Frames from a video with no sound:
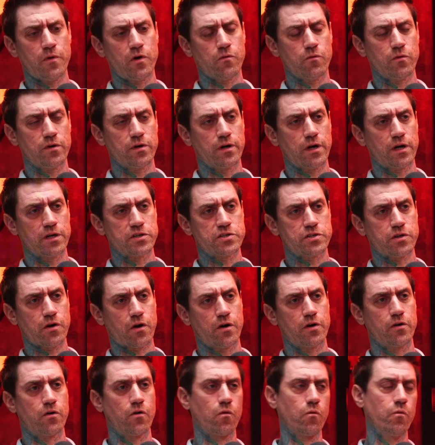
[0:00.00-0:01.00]
when I
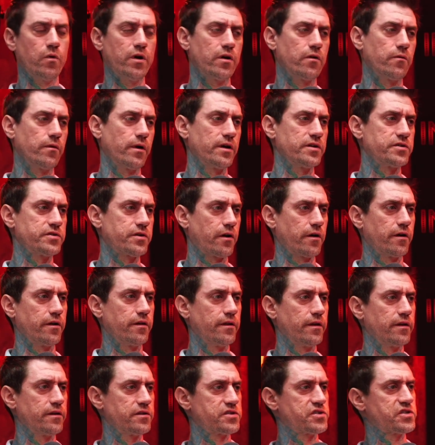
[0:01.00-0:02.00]
started, or winter when I started.
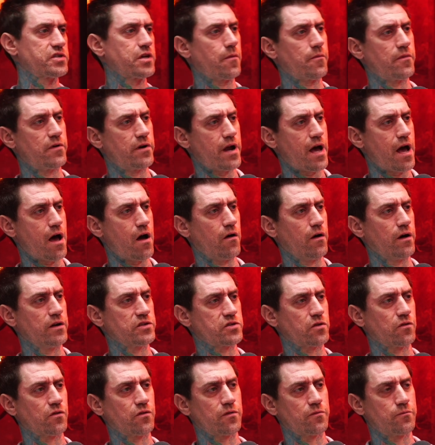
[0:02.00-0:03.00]
It's summer now.
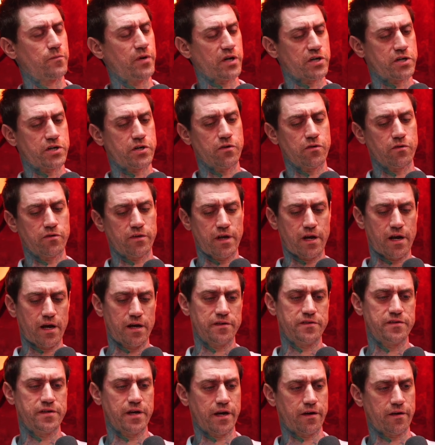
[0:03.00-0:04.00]
So the picture that I
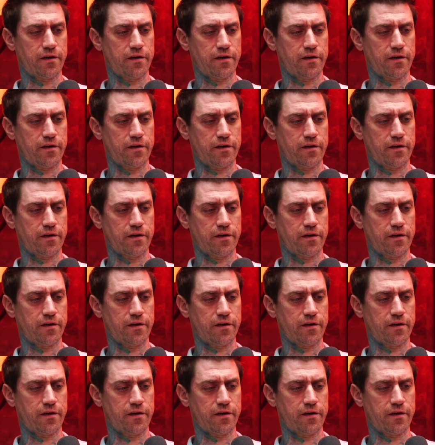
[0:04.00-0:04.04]
take